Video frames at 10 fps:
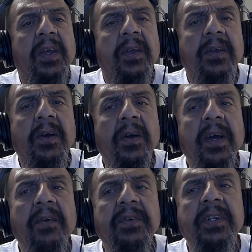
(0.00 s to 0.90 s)
You're
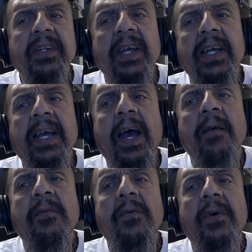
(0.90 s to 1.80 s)
everything
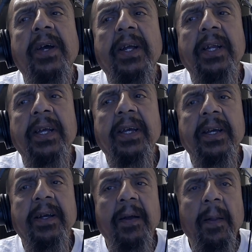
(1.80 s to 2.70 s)
I'm
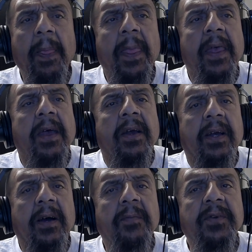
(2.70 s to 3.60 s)
waiting
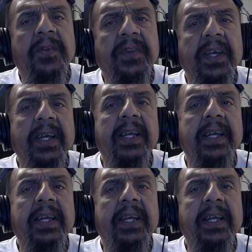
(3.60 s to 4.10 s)
Come to think